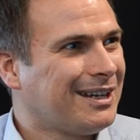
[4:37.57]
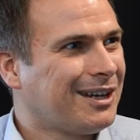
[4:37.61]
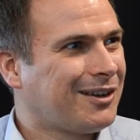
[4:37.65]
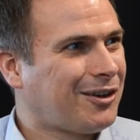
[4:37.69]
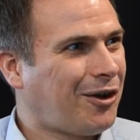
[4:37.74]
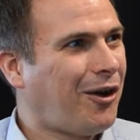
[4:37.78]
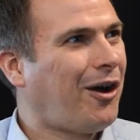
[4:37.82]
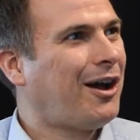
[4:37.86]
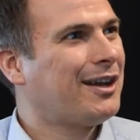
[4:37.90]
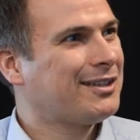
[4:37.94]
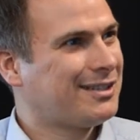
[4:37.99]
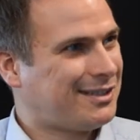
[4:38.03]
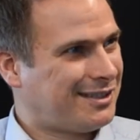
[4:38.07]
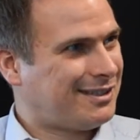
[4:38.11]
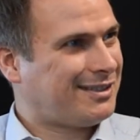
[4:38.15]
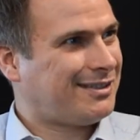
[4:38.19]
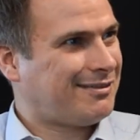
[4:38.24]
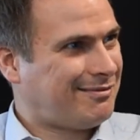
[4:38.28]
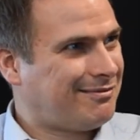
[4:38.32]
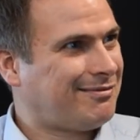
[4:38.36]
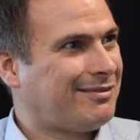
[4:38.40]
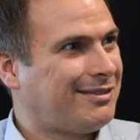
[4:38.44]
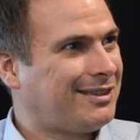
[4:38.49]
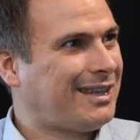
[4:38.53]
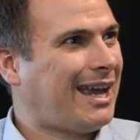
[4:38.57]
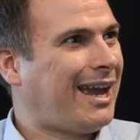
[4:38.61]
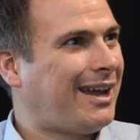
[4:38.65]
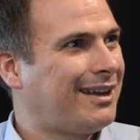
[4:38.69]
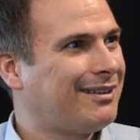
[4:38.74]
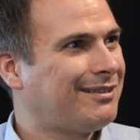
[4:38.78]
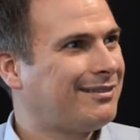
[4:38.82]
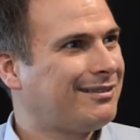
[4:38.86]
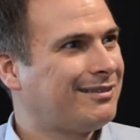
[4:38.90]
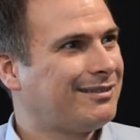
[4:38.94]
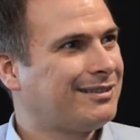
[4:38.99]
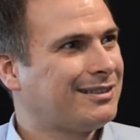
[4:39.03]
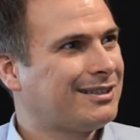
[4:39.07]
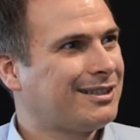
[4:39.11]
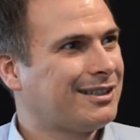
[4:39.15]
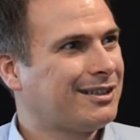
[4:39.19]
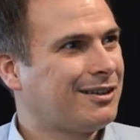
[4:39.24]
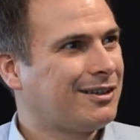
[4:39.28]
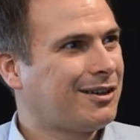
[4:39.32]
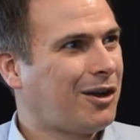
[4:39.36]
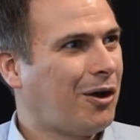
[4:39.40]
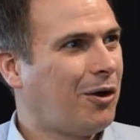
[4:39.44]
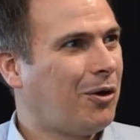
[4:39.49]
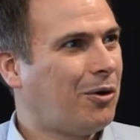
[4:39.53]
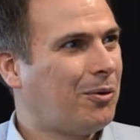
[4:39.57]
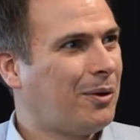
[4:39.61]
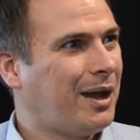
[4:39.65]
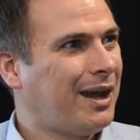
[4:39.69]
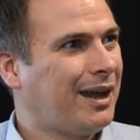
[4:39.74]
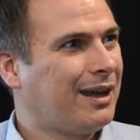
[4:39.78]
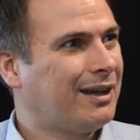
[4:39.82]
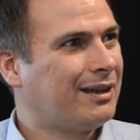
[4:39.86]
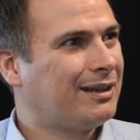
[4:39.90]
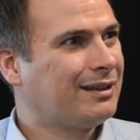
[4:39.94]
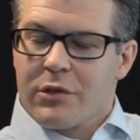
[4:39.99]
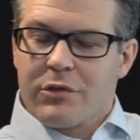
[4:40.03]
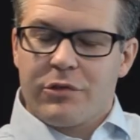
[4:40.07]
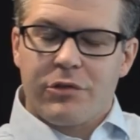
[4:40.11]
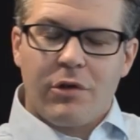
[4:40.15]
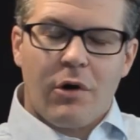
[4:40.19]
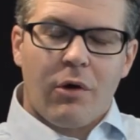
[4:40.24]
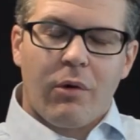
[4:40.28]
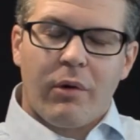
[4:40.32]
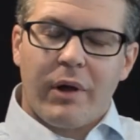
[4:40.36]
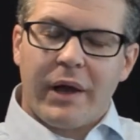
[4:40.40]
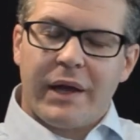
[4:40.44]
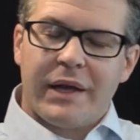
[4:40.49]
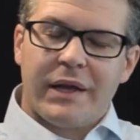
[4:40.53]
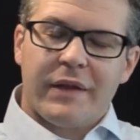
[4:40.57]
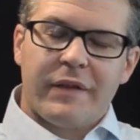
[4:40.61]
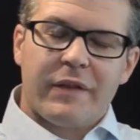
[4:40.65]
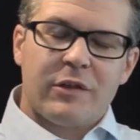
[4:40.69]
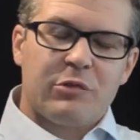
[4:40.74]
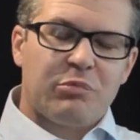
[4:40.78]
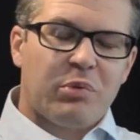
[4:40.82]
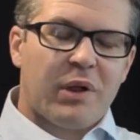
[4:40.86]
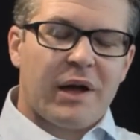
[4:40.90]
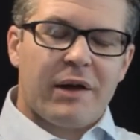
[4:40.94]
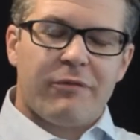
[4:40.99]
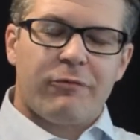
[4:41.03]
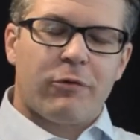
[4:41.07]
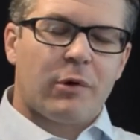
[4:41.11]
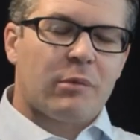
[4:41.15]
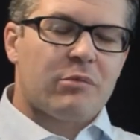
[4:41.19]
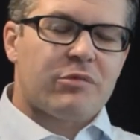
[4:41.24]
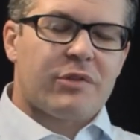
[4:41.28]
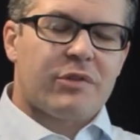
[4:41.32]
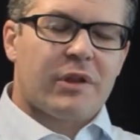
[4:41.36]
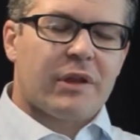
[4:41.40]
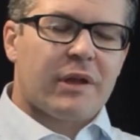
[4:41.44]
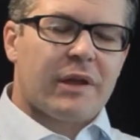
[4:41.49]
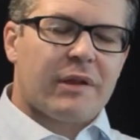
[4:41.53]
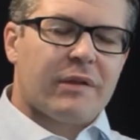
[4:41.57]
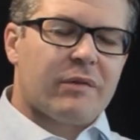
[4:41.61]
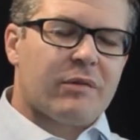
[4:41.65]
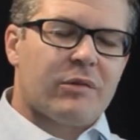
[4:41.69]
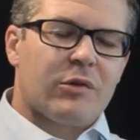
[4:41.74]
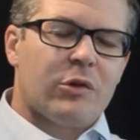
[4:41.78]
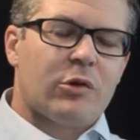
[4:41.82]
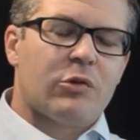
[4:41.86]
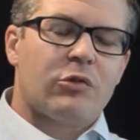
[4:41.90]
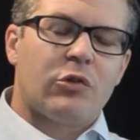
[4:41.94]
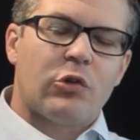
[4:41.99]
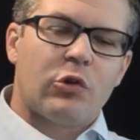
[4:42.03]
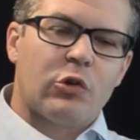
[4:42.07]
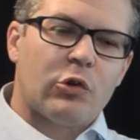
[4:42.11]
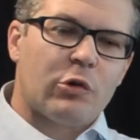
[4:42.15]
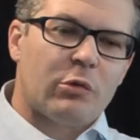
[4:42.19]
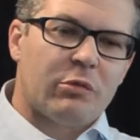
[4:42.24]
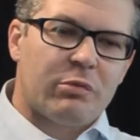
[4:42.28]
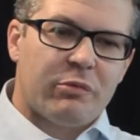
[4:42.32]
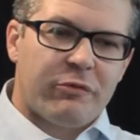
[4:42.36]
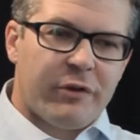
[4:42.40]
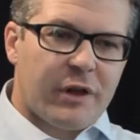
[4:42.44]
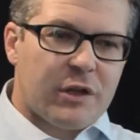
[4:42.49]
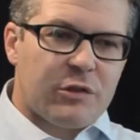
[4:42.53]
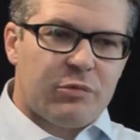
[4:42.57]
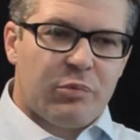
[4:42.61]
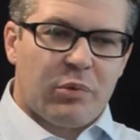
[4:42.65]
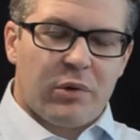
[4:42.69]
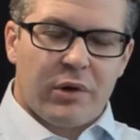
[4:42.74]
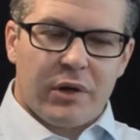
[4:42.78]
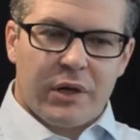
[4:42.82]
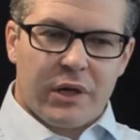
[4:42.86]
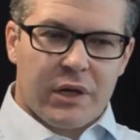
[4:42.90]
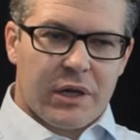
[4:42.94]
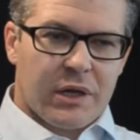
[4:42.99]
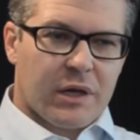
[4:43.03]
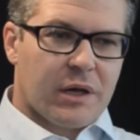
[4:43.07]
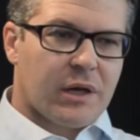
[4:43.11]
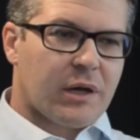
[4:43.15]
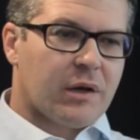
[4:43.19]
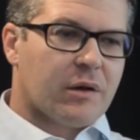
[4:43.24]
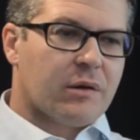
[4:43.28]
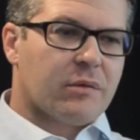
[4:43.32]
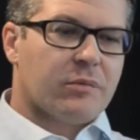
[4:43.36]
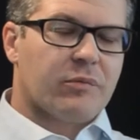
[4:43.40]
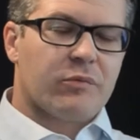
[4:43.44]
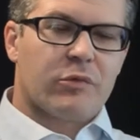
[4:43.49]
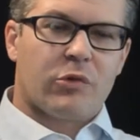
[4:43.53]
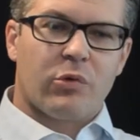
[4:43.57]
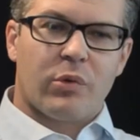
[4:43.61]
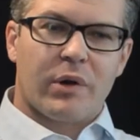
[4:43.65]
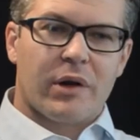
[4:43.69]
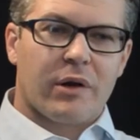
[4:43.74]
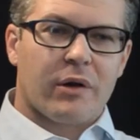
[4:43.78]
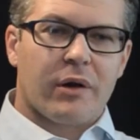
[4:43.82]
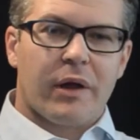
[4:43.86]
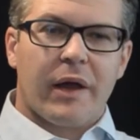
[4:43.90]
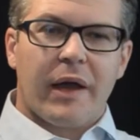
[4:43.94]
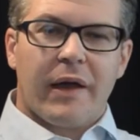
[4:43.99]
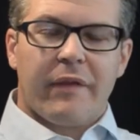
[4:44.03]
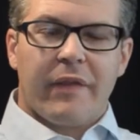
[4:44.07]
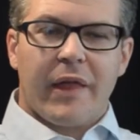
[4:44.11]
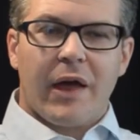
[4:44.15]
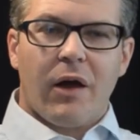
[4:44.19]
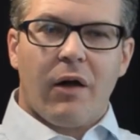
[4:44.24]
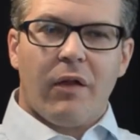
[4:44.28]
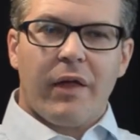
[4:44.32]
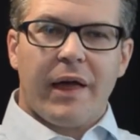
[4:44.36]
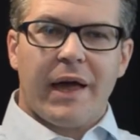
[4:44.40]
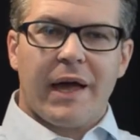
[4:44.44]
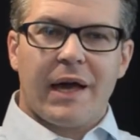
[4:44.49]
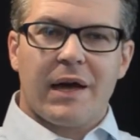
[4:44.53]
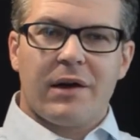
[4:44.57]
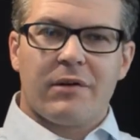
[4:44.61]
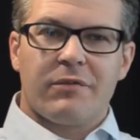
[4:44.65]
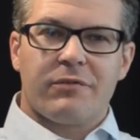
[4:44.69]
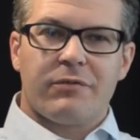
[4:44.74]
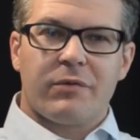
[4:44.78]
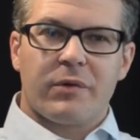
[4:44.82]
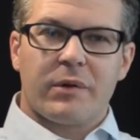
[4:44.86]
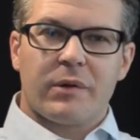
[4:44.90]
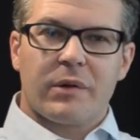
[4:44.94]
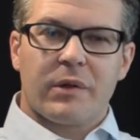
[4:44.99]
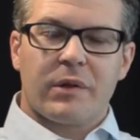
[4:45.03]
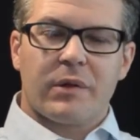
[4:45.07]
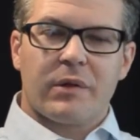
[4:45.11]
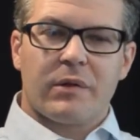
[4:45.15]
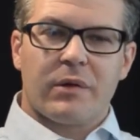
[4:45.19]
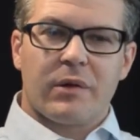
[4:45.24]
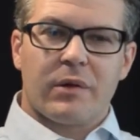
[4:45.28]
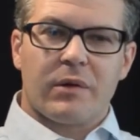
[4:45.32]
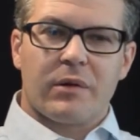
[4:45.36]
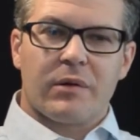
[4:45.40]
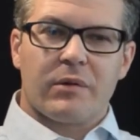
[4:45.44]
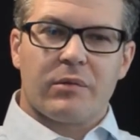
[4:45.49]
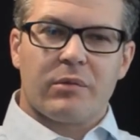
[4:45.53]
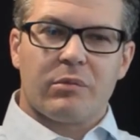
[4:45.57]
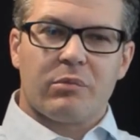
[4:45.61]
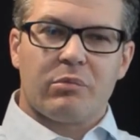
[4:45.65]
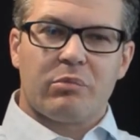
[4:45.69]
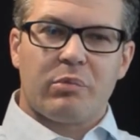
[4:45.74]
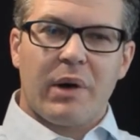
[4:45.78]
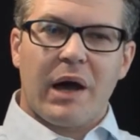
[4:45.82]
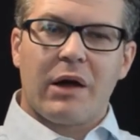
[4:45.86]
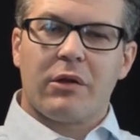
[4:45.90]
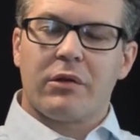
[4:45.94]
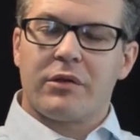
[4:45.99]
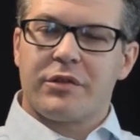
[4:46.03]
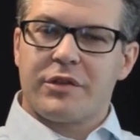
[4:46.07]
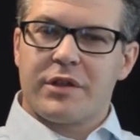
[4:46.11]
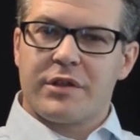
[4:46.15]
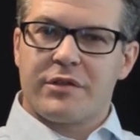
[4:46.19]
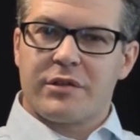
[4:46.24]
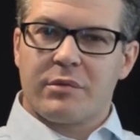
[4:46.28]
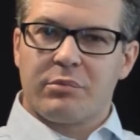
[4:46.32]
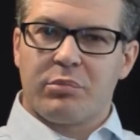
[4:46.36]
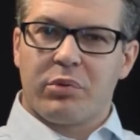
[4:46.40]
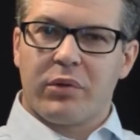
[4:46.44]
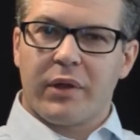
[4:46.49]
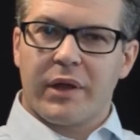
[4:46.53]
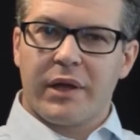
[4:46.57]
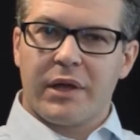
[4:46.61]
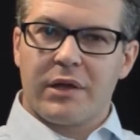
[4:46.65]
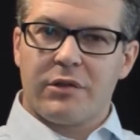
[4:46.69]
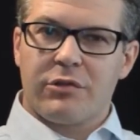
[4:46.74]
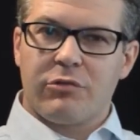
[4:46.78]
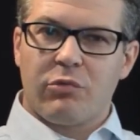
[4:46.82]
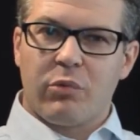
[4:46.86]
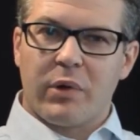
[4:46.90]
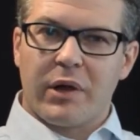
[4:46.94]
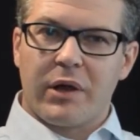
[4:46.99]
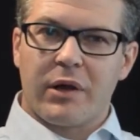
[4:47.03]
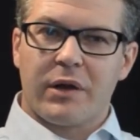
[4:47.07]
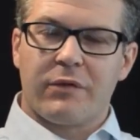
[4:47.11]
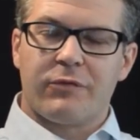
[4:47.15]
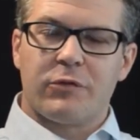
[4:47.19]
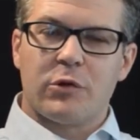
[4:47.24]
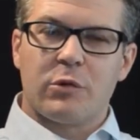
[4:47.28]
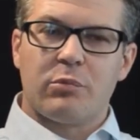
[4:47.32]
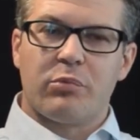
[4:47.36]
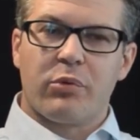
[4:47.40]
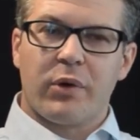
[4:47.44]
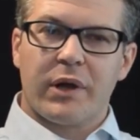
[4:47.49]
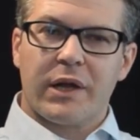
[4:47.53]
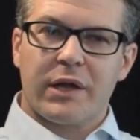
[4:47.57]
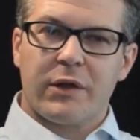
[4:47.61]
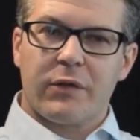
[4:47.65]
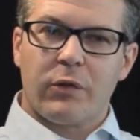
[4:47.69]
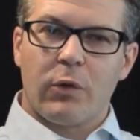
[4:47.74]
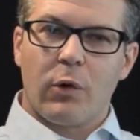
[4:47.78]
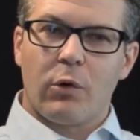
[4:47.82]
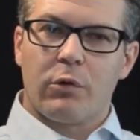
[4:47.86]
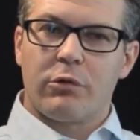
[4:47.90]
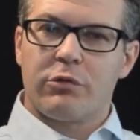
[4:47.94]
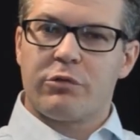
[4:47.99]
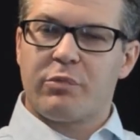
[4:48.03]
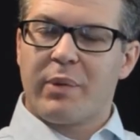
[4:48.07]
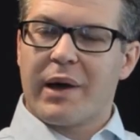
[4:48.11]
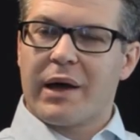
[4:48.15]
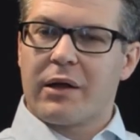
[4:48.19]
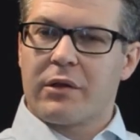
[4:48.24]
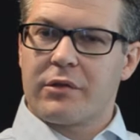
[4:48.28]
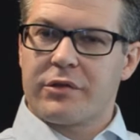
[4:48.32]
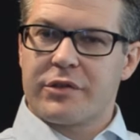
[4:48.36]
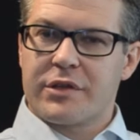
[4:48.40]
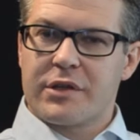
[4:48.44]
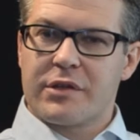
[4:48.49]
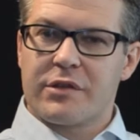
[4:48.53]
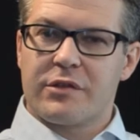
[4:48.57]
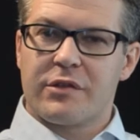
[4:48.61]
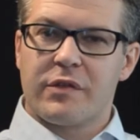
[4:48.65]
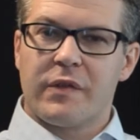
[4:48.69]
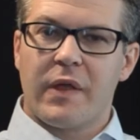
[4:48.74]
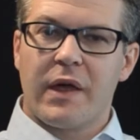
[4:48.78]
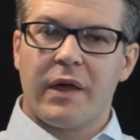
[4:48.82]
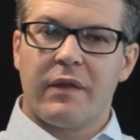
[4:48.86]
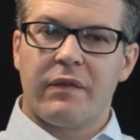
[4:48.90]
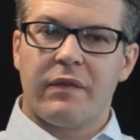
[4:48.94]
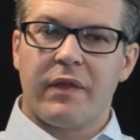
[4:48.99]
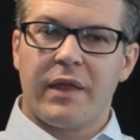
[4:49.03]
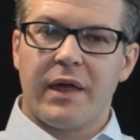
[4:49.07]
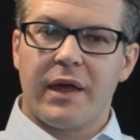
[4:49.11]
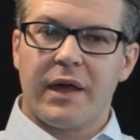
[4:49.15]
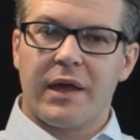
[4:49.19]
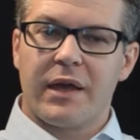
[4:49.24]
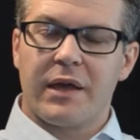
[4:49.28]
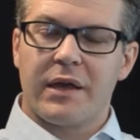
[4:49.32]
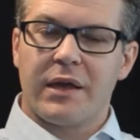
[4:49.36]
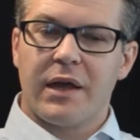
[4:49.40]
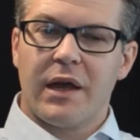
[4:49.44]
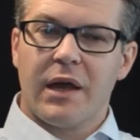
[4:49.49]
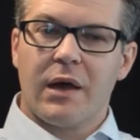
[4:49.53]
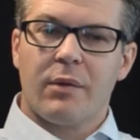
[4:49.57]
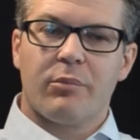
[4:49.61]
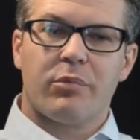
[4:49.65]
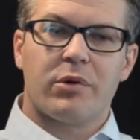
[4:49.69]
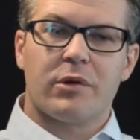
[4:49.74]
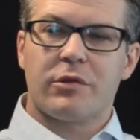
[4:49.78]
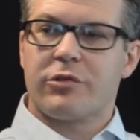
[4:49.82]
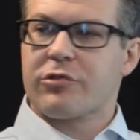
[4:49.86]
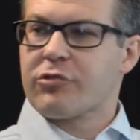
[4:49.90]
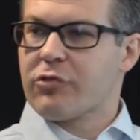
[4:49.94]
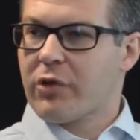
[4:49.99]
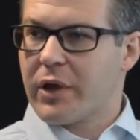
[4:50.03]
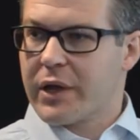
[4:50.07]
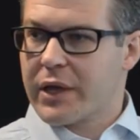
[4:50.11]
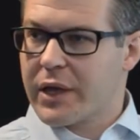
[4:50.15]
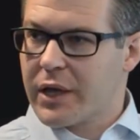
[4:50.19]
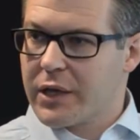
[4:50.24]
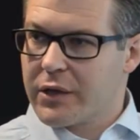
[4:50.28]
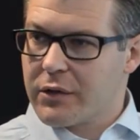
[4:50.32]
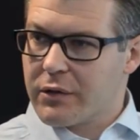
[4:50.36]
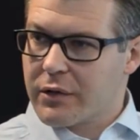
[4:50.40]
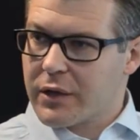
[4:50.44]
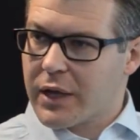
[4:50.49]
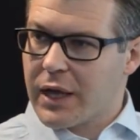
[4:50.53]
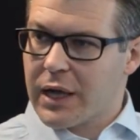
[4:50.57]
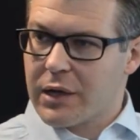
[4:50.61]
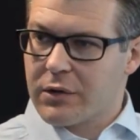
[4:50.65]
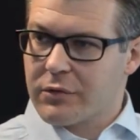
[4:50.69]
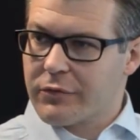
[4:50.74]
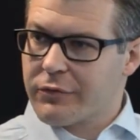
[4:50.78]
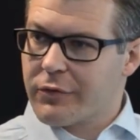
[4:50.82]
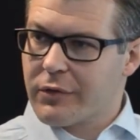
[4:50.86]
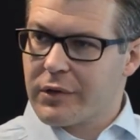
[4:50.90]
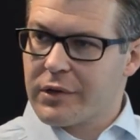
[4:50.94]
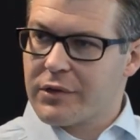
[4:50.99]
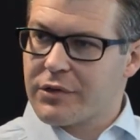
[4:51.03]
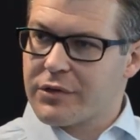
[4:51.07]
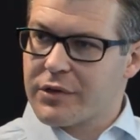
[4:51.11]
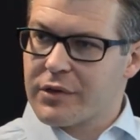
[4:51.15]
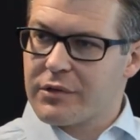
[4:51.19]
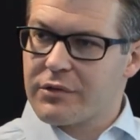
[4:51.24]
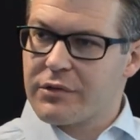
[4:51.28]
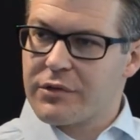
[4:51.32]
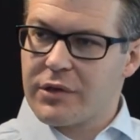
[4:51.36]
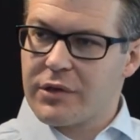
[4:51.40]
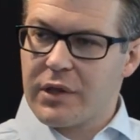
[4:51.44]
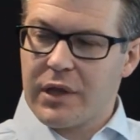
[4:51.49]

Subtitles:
cause that to go away? So any of these platforms, YouTube, Facebook, Twitter, they all have policies in place where if you break those policies, then they put a strike on your account, for instance.